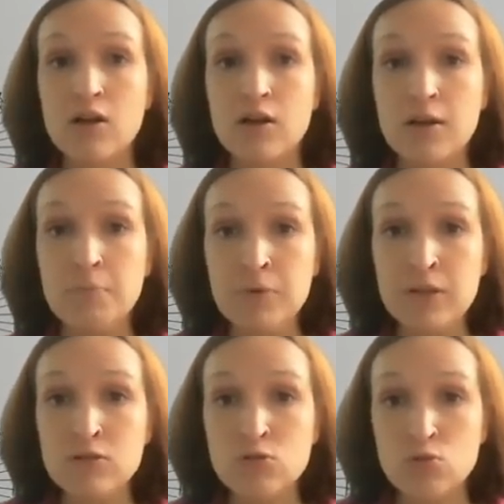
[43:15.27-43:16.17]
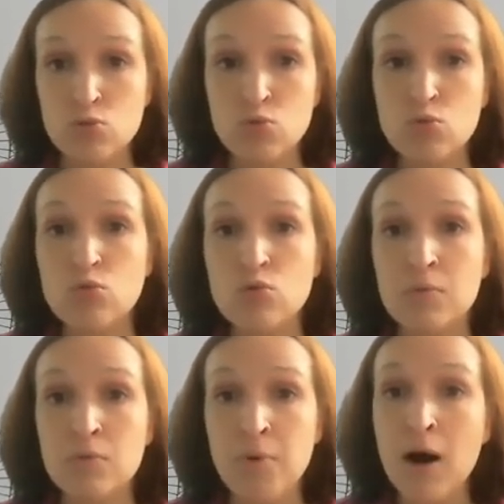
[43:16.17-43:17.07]
appeal
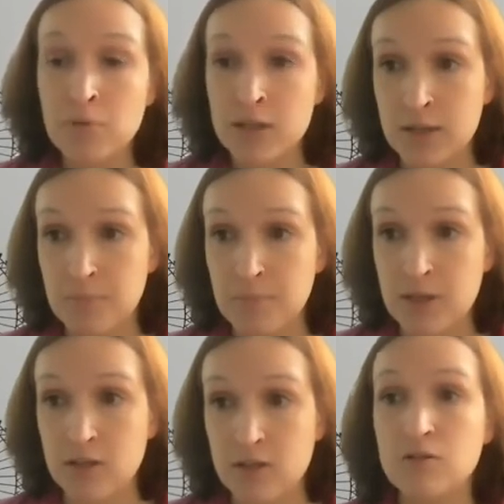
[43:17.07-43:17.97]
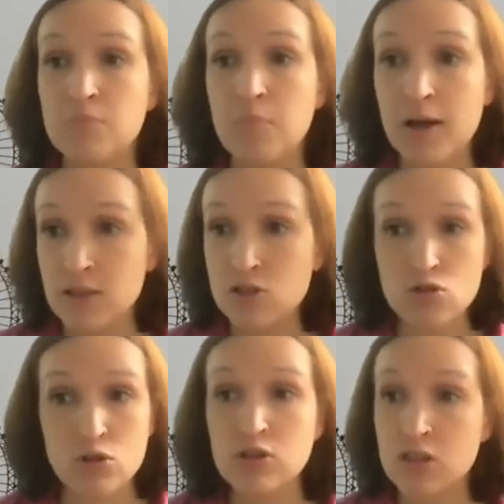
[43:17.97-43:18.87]
to public opinion, but it's
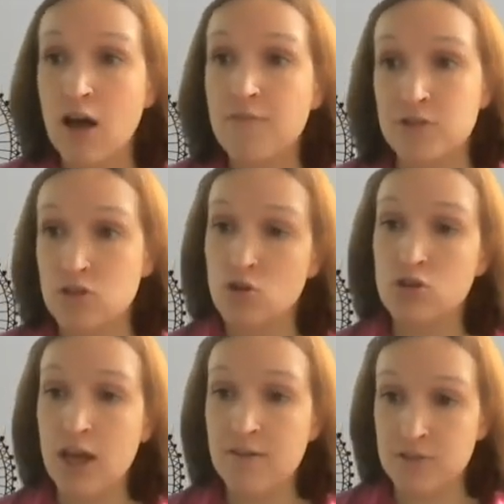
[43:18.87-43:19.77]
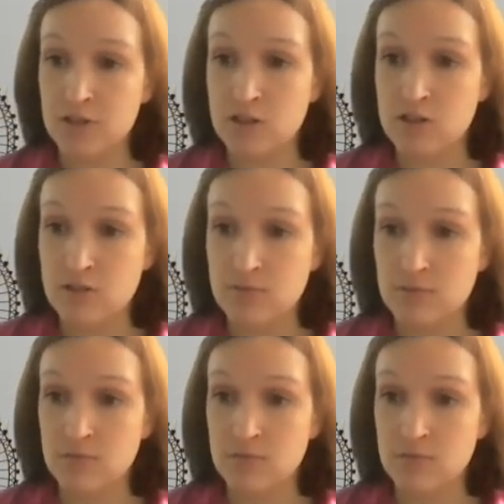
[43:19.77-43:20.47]
not enough. It's not evidence.